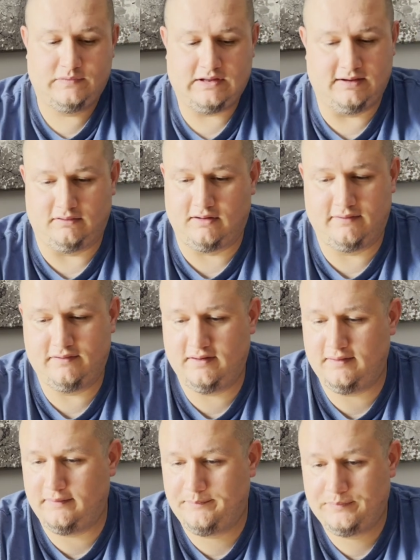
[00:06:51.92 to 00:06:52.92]
I love
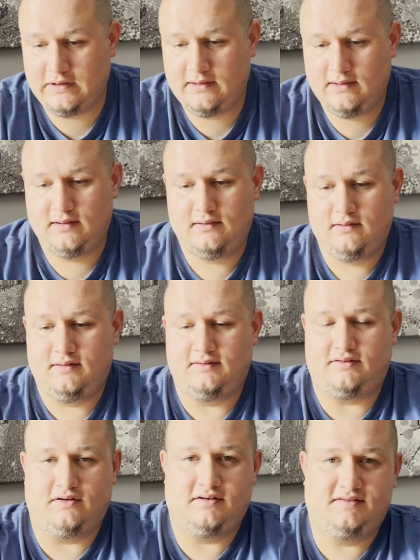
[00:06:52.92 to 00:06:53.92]
it. And
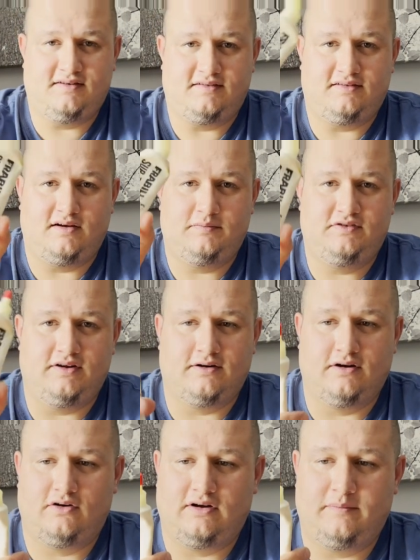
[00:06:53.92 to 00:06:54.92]
so does the
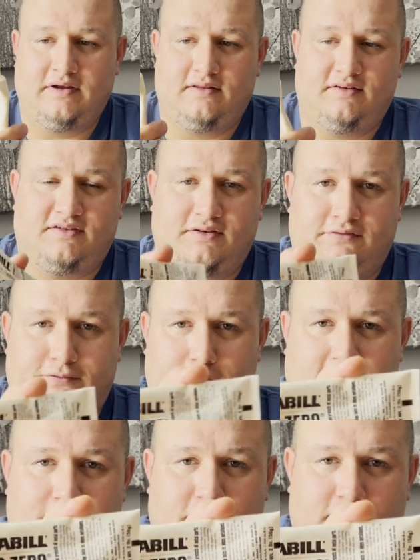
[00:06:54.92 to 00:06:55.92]
Sub-Zero. I mean, this is
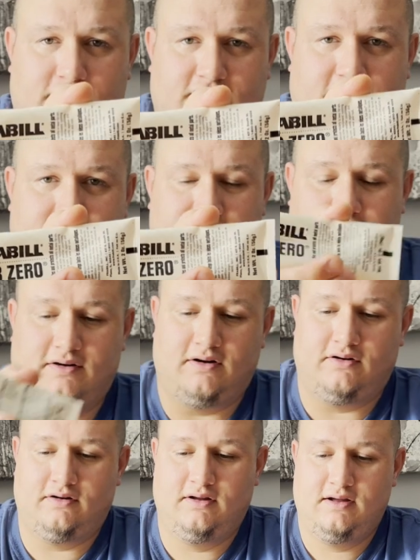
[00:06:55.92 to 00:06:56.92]
Frabill
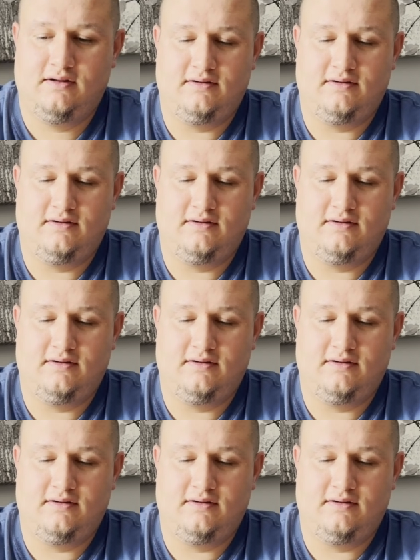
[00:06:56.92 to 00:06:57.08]
Sub-Zero.